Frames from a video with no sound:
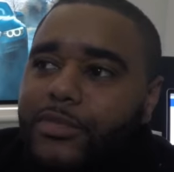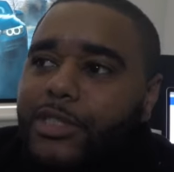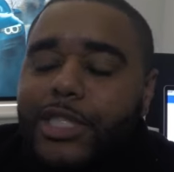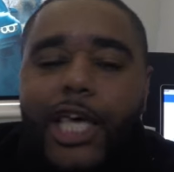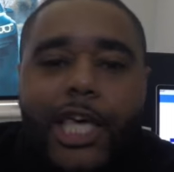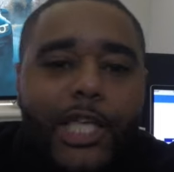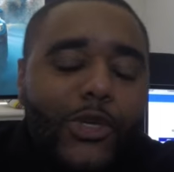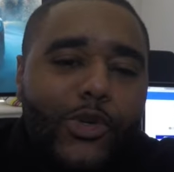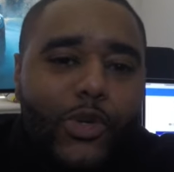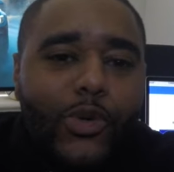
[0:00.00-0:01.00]
saying, can
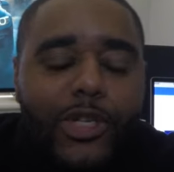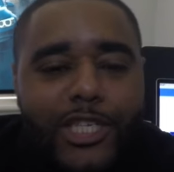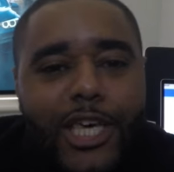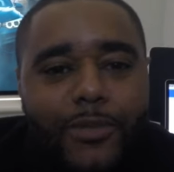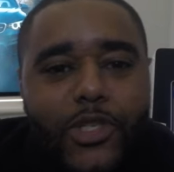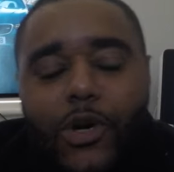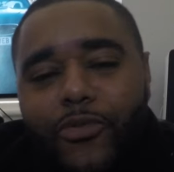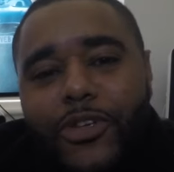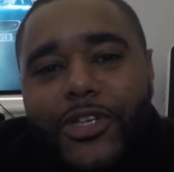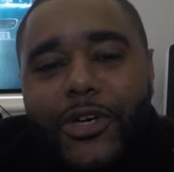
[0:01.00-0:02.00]
you do the same style
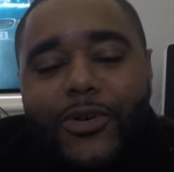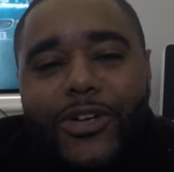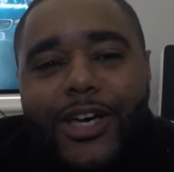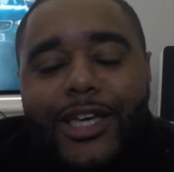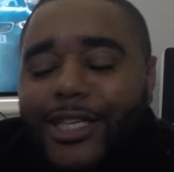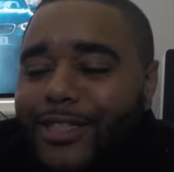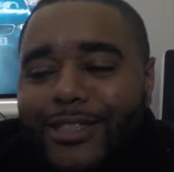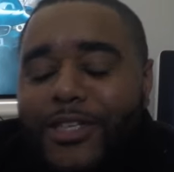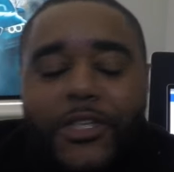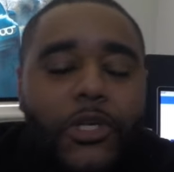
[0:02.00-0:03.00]
video? Like,
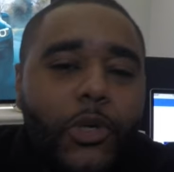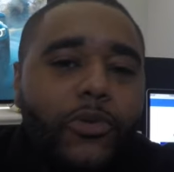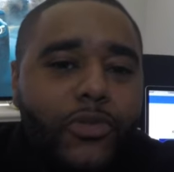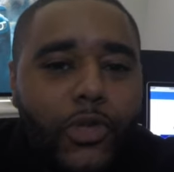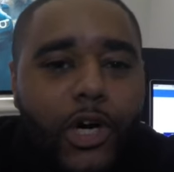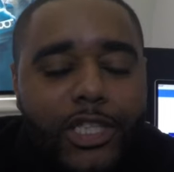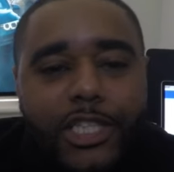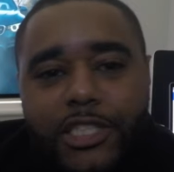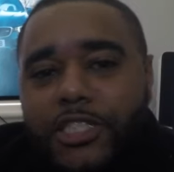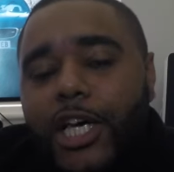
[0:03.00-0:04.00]
I don't know if you guys
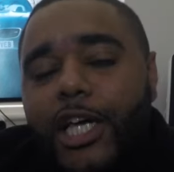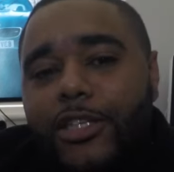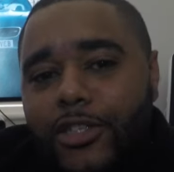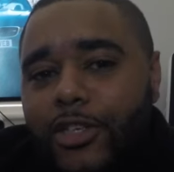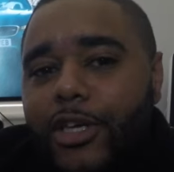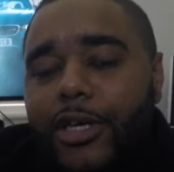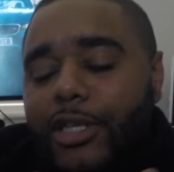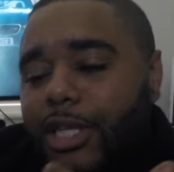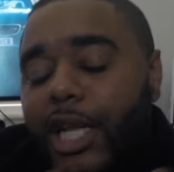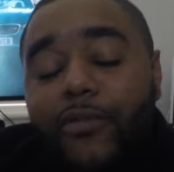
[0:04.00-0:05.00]
understand
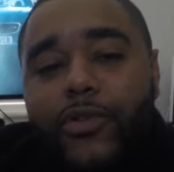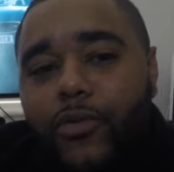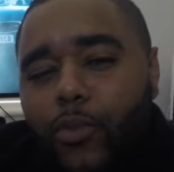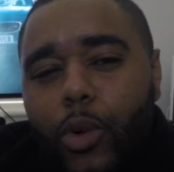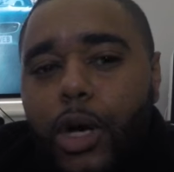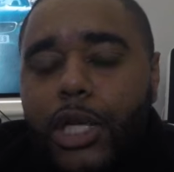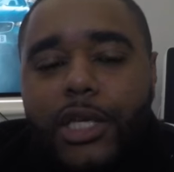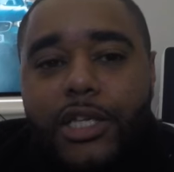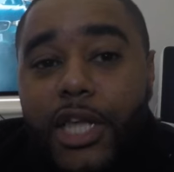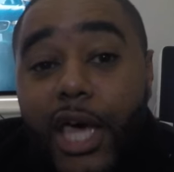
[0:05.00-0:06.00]
the level of
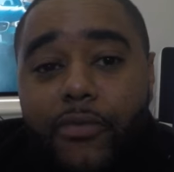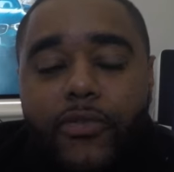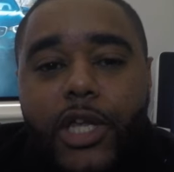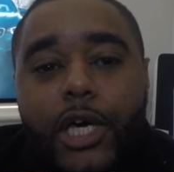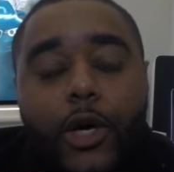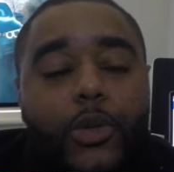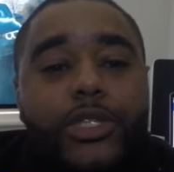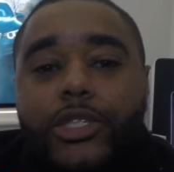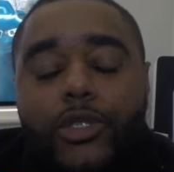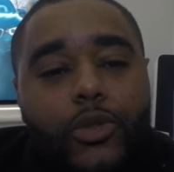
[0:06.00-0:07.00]
work and effort that goes
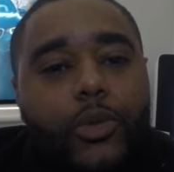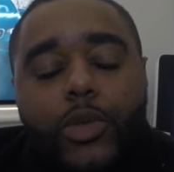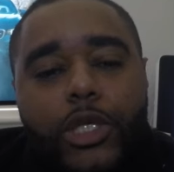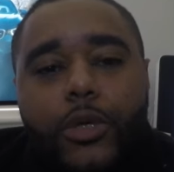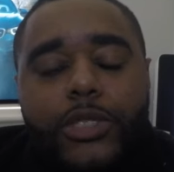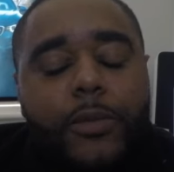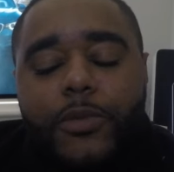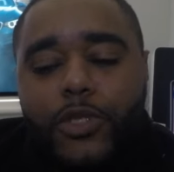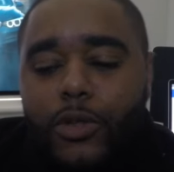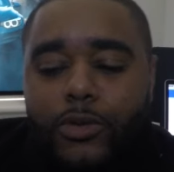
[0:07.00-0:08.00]
into doing one of those
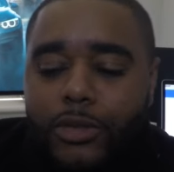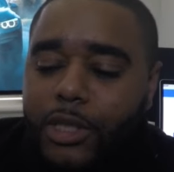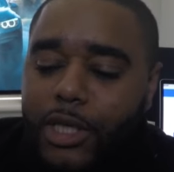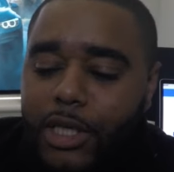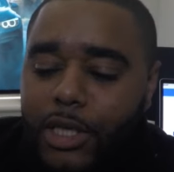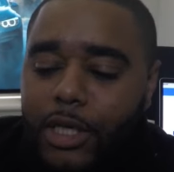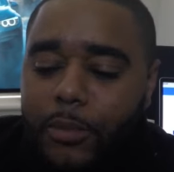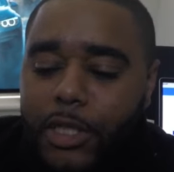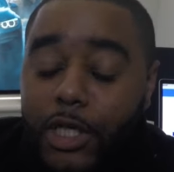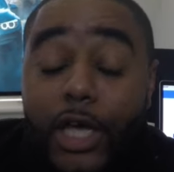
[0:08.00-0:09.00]
episodes. I
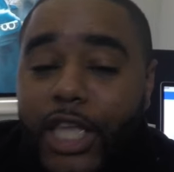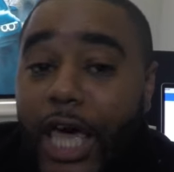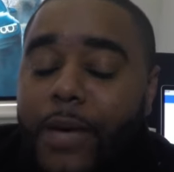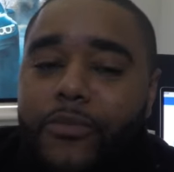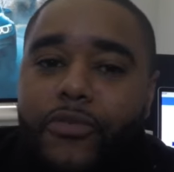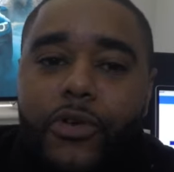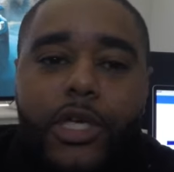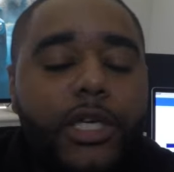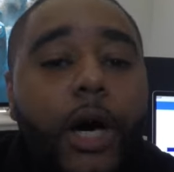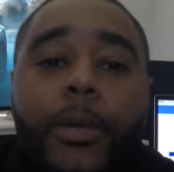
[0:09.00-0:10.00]
mean, like that
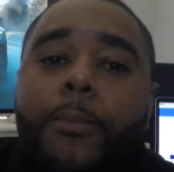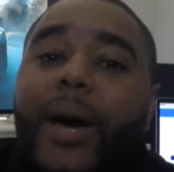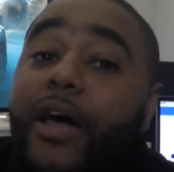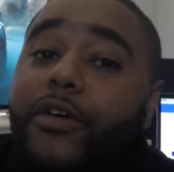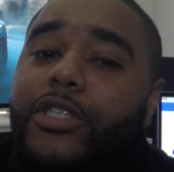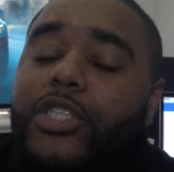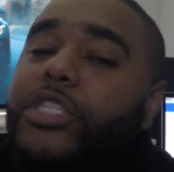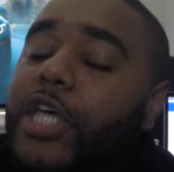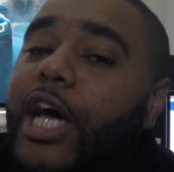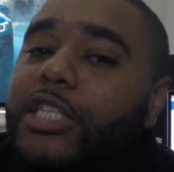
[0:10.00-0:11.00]
M3, I'm embarrassed
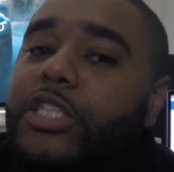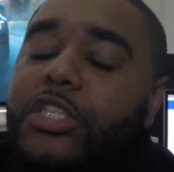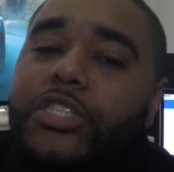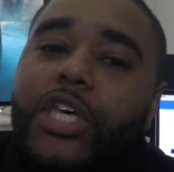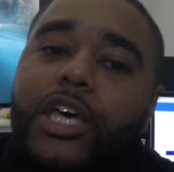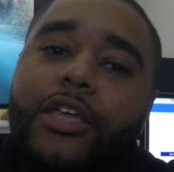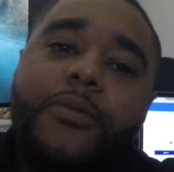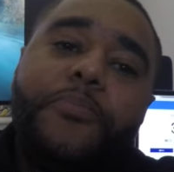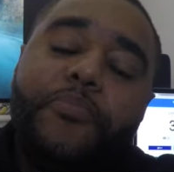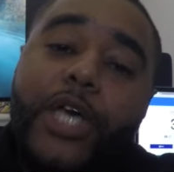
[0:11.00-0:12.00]
to actually say
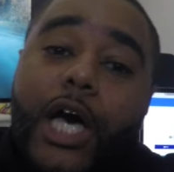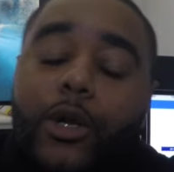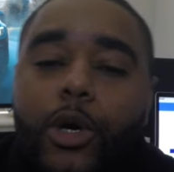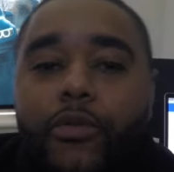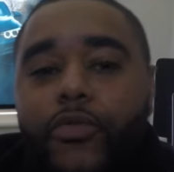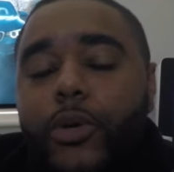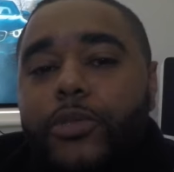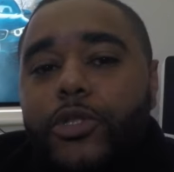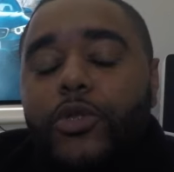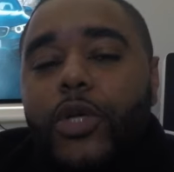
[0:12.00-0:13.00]
how long I
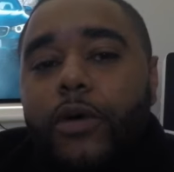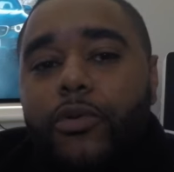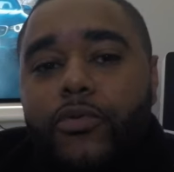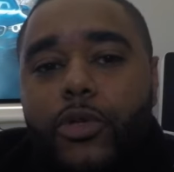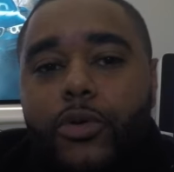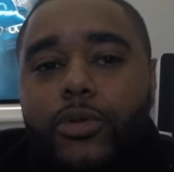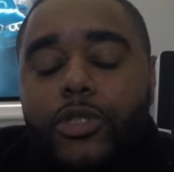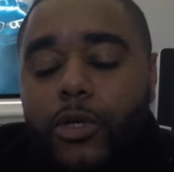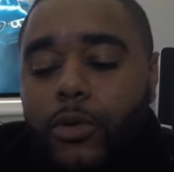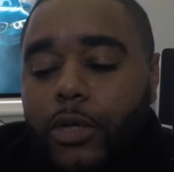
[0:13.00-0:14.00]
filmed to do that review.
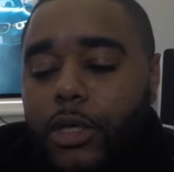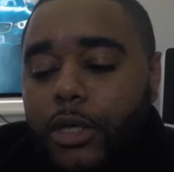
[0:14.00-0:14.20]
So